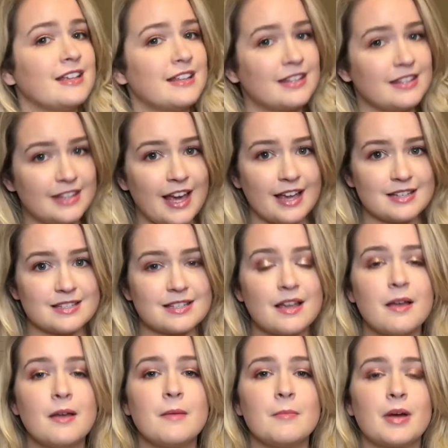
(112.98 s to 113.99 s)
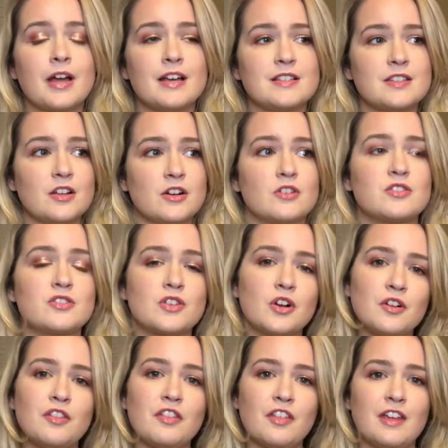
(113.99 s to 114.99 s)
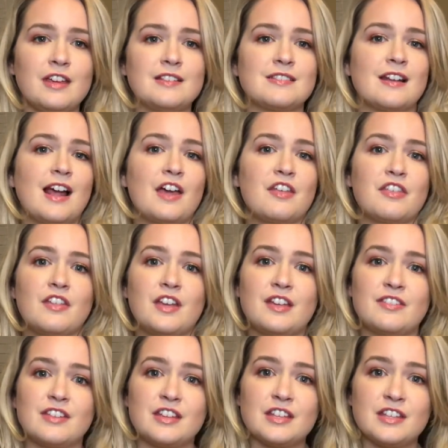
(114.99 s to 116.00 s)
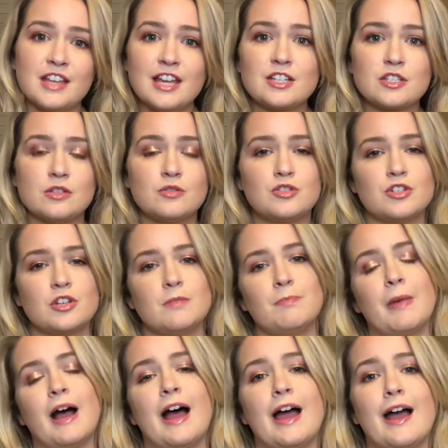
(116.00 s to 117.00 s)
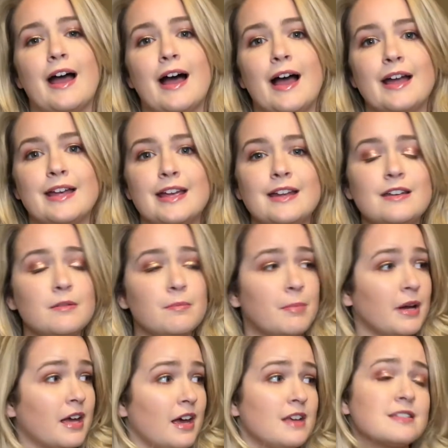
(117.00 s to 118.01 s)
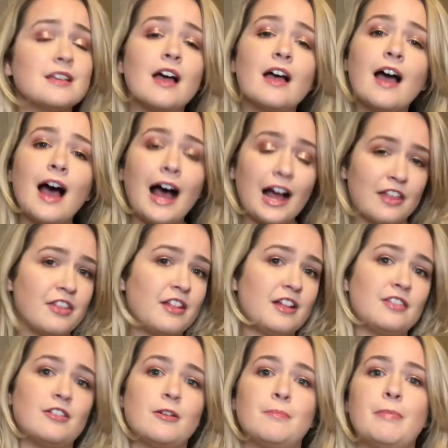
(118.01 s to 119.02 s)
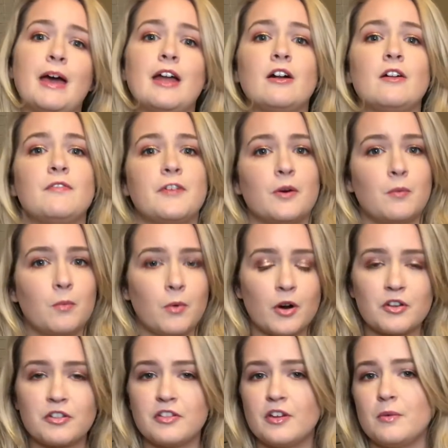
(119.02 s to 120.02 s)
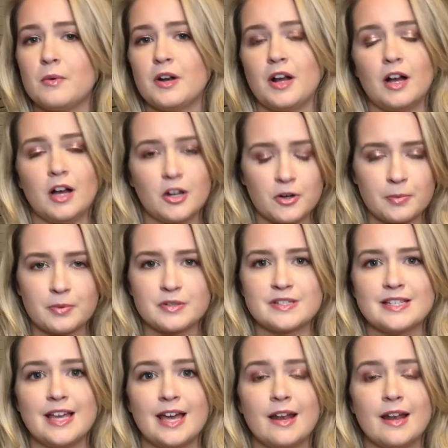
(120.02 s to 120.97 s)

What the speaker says: Yes, because there are certain things that I think that yes, you should buy high-end because I think they're better, they're worth it 100%.